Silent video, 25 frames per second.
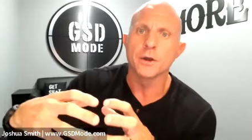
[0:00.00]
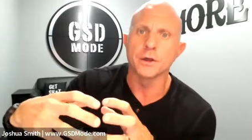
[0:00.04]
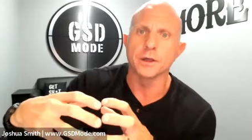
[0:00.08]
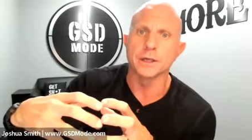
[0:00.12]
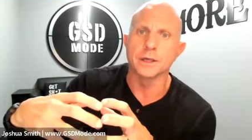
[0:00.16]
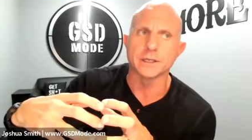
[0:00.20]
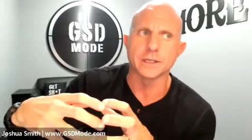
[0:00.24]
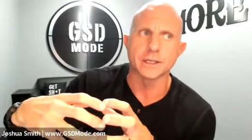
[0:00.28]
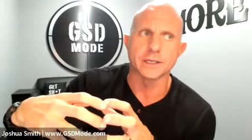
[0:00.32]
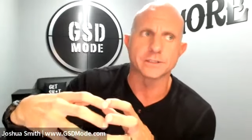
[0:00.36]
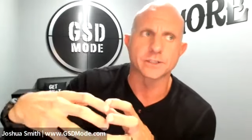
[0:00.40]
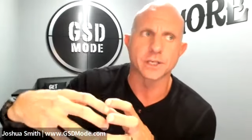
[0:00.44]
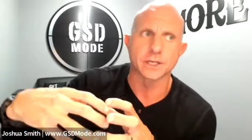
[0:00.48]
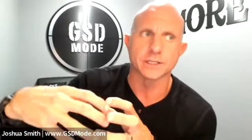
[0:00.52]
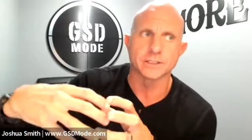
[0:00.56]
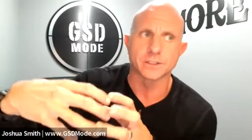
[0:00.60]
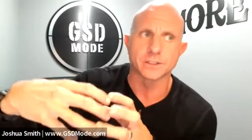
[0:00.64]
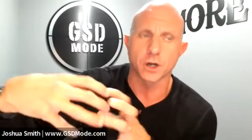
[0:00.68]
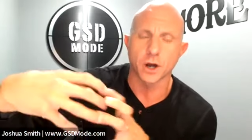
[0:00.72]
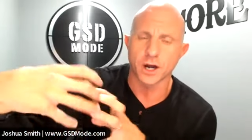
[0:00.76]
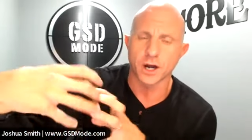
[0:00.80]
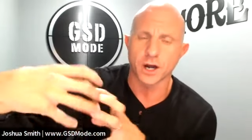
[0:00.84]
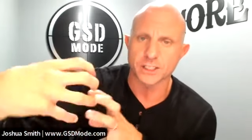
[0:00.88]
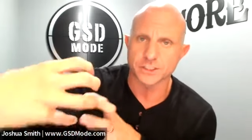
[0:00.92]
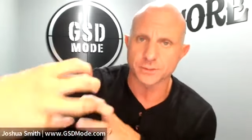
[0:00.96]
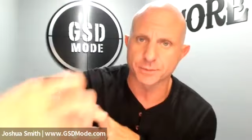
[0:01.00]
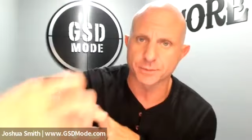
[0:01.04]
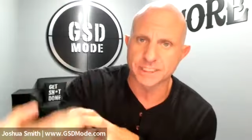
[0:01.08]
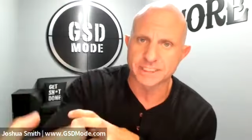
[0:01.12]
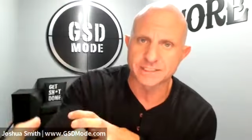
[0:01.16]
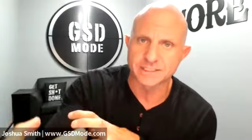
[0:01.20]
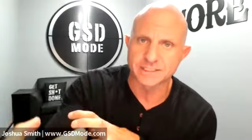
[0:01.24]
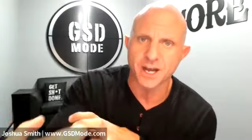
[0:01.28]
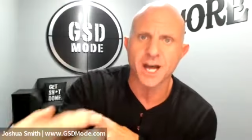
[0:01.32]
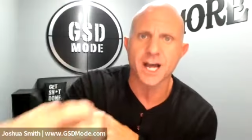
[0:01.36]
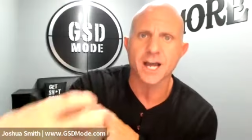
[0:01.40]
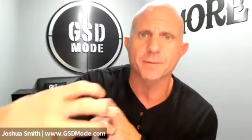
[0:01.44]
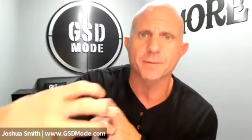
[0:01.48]
it's it's costing me
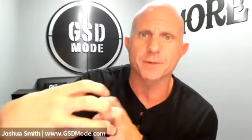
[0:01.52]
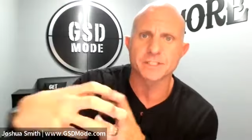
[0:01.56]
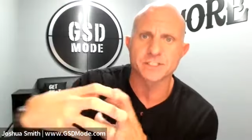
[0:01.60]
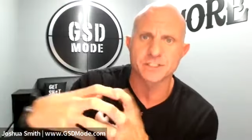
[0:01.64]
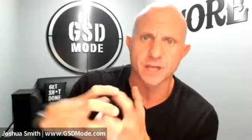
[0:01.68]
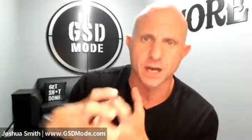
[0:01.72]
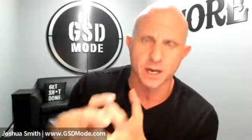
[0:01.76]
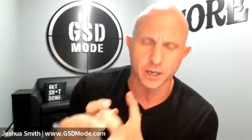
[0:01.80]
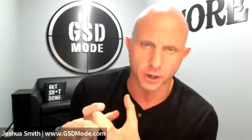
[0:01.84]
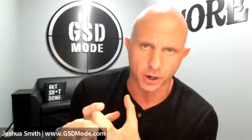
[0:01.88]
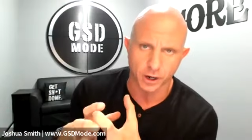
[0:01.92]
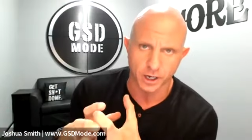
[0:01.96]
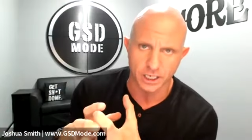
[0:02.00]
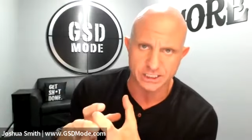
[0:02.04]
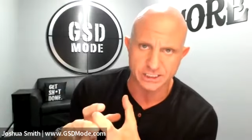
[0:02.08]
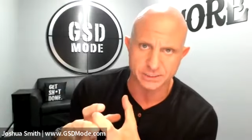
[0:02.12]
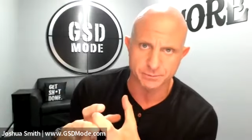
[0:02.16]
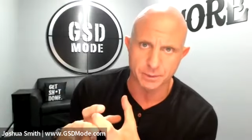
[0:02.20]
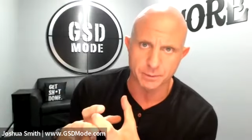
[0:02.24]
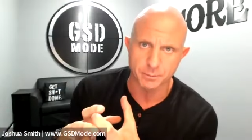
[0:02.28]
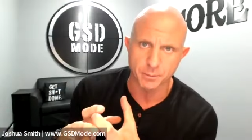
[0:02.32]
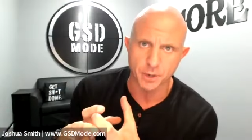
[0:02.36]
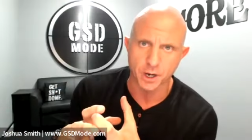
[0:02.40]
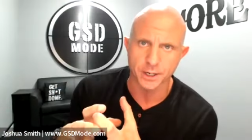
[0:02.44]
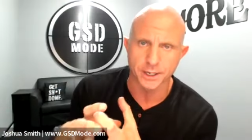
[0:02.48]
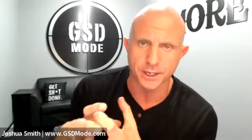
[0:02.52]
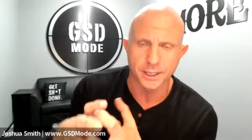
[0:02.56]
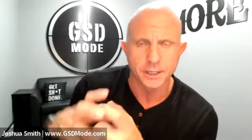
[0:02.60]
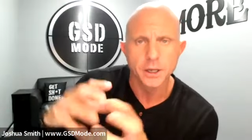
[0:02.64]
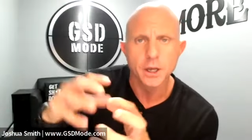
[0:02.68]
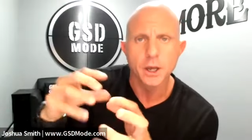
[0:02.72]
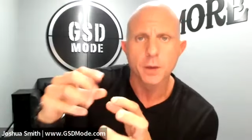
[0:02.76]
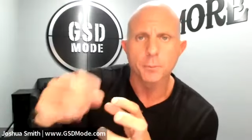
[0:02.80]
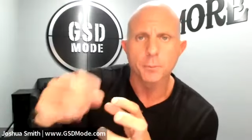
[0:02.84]
time, it's not costing me money.